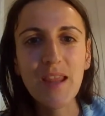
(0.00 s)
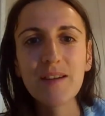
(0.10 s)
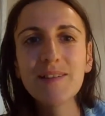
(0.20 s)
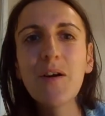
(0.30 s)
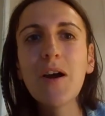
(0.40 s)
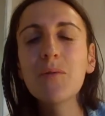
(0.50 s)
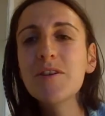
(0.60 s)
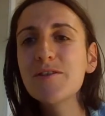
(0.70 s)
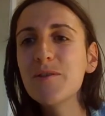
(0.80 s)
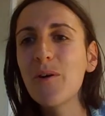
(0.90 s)
So I
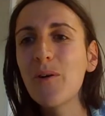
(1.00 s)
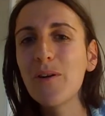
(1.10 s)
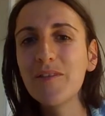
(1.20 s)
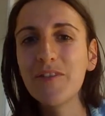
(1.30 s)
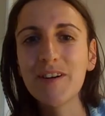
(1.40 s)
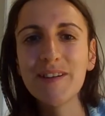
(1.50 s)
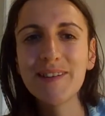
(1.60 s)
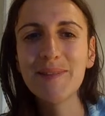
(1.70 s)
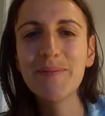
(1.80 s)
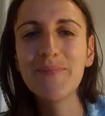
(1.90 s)
wish you all first
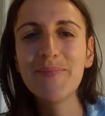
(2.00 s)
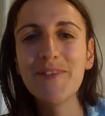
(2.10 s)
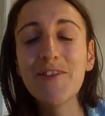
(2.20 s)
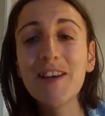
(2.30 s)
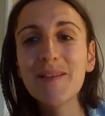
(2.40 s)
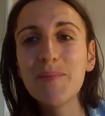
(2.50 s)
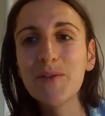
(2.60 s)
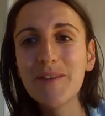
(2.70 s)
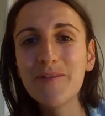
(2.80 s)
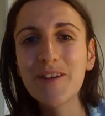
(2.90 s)
really
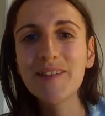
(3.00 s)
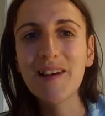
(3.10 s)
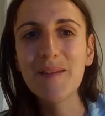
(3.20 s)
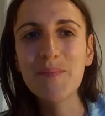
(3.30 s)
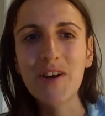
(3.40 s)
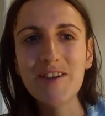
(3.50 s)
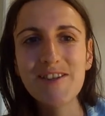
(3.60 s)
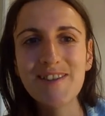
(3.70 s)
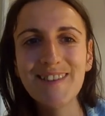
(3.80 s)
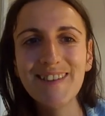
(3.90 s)
beautiful
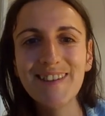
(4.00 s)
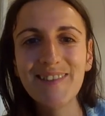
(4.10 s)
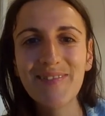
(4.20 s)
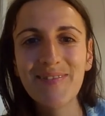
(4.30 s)
celebrations.